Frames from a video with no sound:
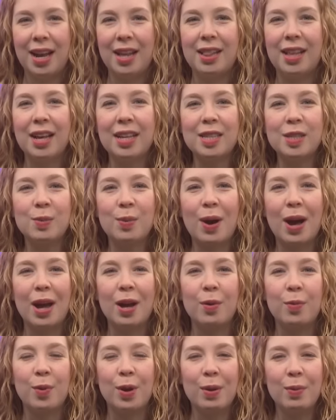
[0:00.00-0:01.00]
That's
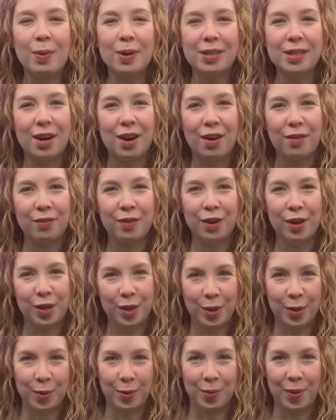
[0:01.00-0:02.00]
why we want to offer
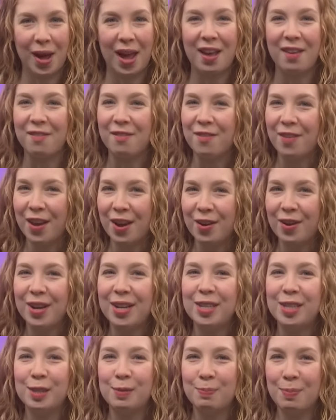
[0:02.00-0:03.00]
you a
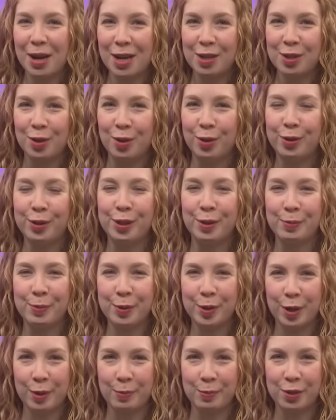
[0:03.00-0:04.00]
very special
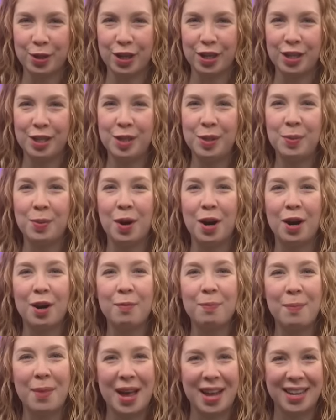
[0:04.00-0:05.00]
subscription to our
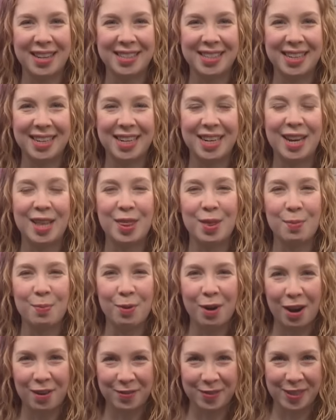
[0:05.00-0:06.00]
magazine, The
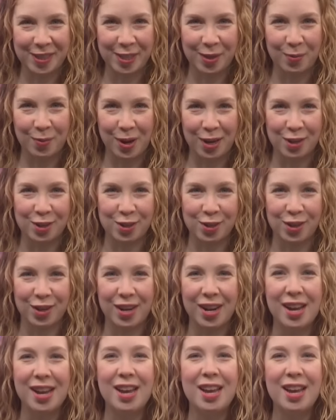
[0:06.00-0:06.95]
Prophecy Watcher,